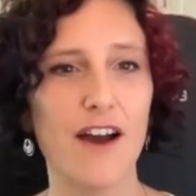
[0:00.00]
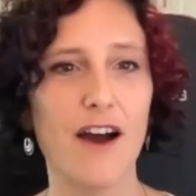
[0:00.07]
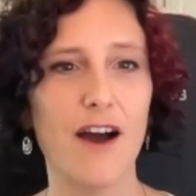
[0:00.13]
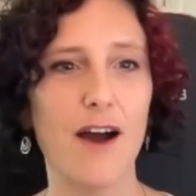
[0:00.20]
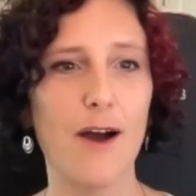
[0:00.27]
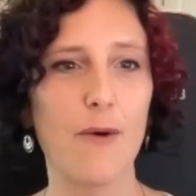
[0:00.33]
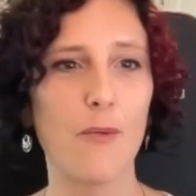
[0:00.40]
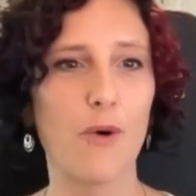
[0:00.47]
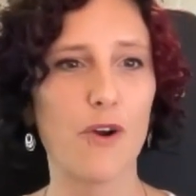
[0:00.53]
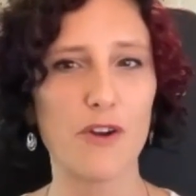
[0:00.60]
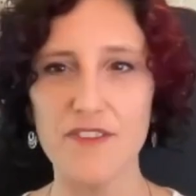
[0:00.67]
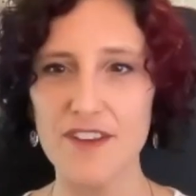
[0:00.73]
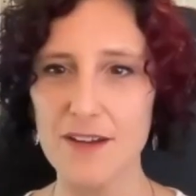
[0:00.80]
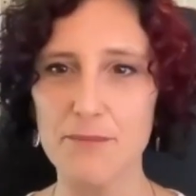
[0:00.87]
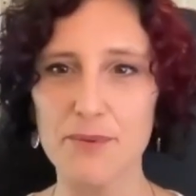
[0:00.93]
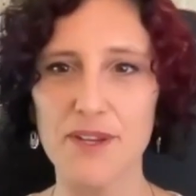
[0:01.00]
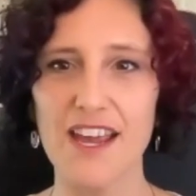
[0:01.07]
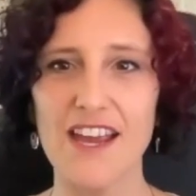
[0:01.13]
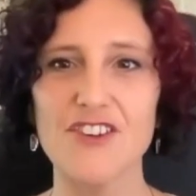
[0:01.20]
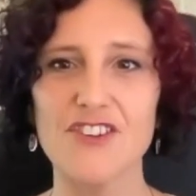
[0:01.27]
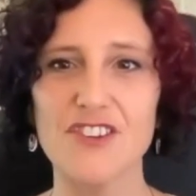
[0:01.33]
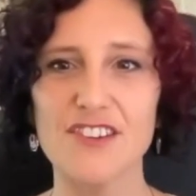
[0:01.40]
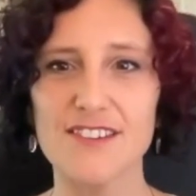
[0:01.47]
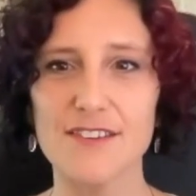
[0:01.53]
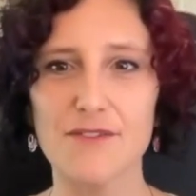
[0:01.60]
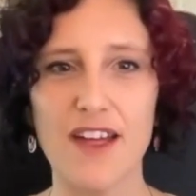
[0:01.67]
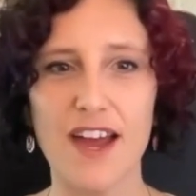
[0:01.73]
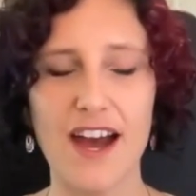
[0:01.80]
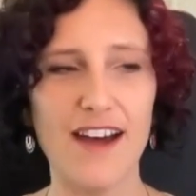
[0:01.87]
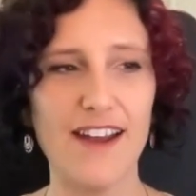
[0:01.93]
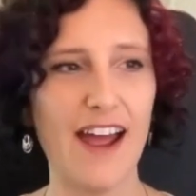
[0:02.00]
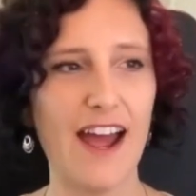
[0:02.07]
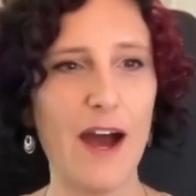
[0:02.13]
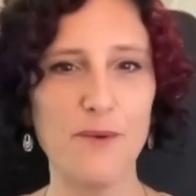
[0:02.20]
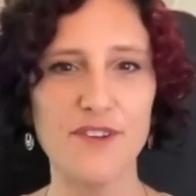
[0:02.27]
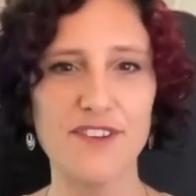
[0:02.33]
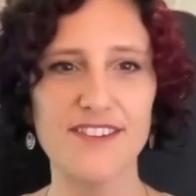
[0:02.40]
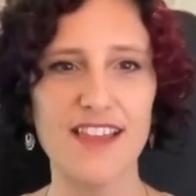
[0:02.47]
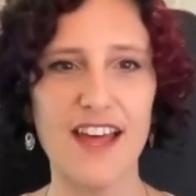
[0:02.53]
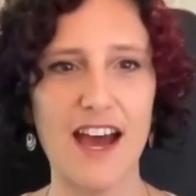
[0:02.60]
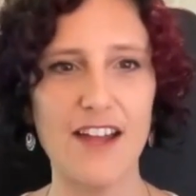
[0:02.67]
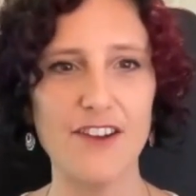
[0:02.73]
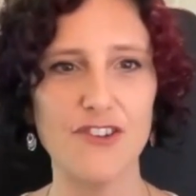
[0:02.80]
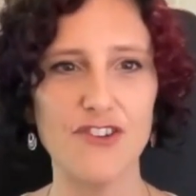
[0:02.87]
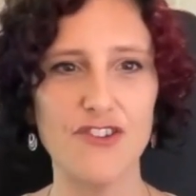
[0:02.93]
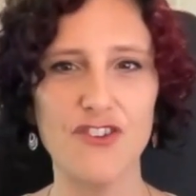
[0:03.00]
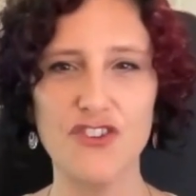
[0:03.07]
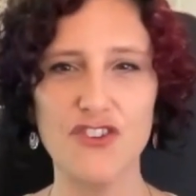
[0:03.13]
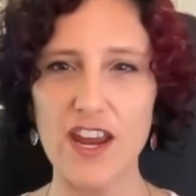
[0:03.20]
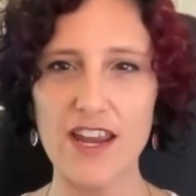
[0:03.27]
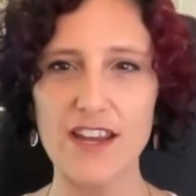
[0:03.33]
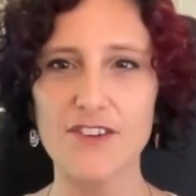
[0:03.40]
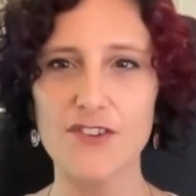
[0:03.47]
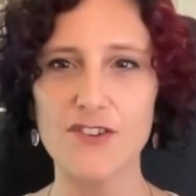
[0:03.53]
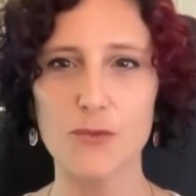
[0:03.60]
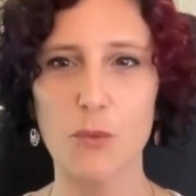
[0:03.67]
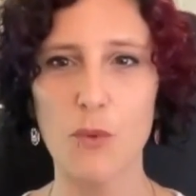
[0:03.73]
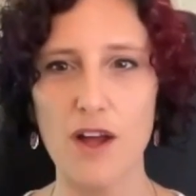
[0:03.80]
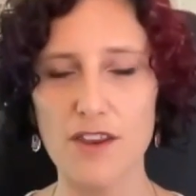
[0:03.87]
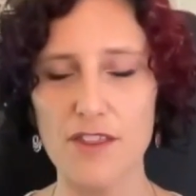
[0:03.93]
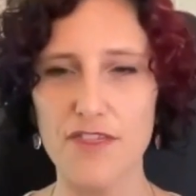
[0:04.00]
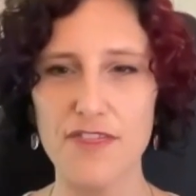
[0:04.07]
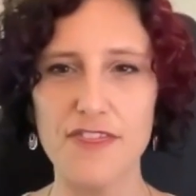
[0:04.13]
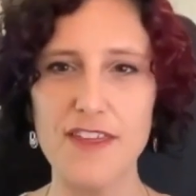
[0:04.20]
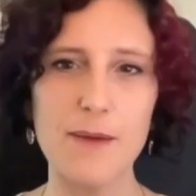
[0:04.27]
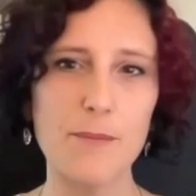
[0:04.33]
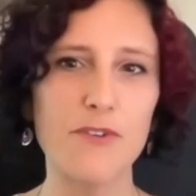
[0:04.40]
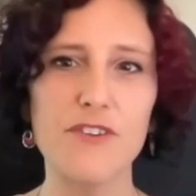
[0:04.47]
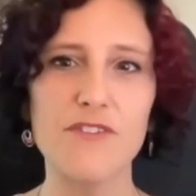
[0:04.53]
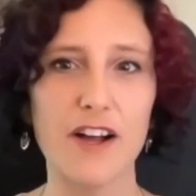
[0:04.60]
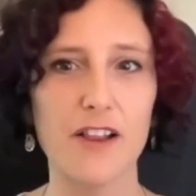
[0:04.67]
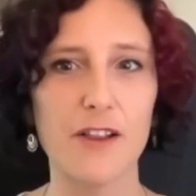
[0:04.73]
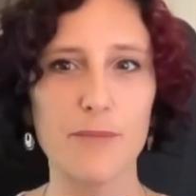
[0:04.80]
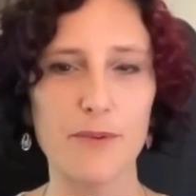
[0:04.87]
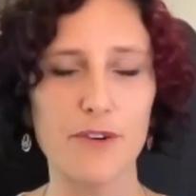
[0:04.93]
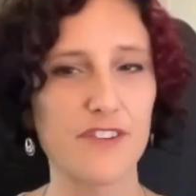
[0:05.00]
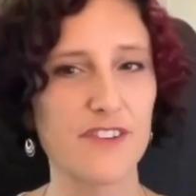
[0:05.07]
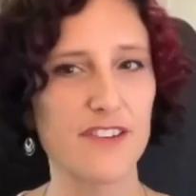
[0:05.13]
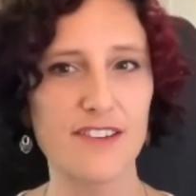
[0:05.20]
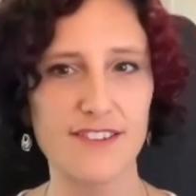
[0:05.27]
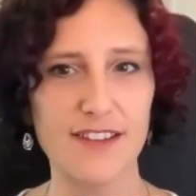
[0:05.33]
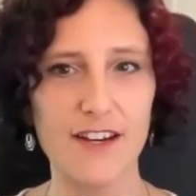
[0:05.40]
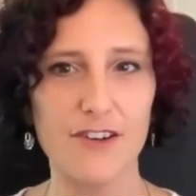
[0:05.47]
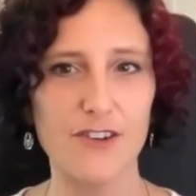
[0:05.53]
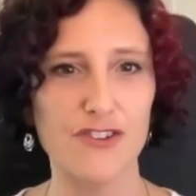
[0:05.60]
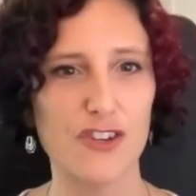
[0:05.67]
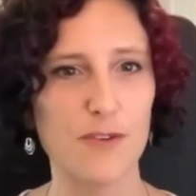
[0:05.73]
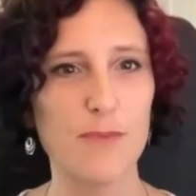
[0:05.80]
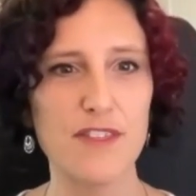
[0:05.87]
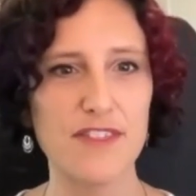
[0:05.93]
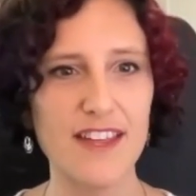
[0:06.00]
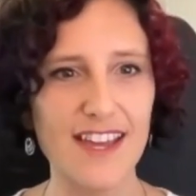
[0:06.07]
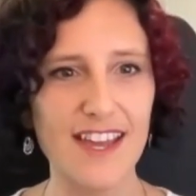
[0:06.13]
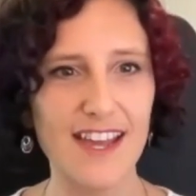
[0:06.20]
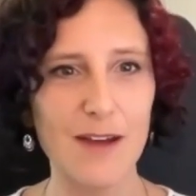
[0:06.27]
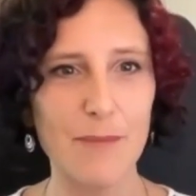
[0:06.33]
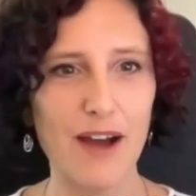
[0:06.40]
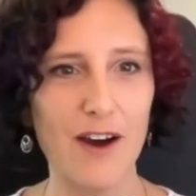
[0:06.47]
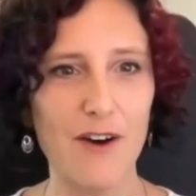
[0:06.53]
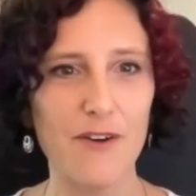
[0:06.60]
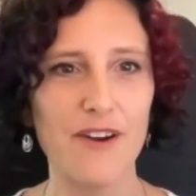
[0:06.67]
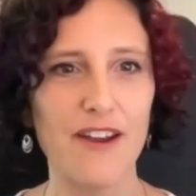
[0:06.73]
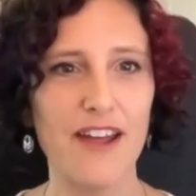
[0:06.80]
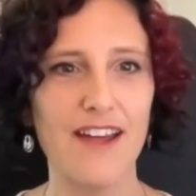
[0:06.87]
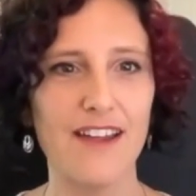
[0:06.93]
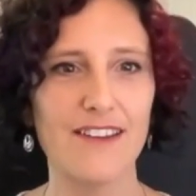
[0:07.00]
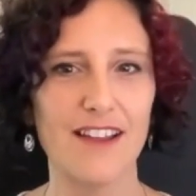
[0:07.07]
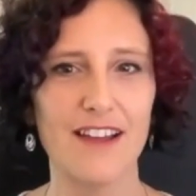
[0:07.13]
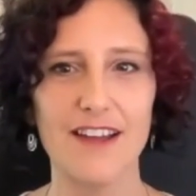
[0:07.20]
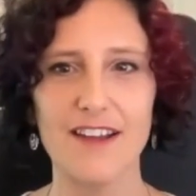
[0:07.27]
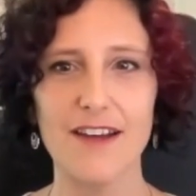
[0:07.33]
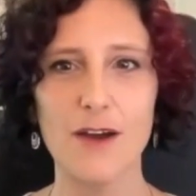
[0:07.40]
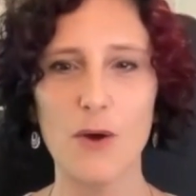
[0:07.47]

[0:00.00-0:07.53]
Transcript: Uh, what are the implications of that? How does that change what theme developers and designers should be thinking about? And like,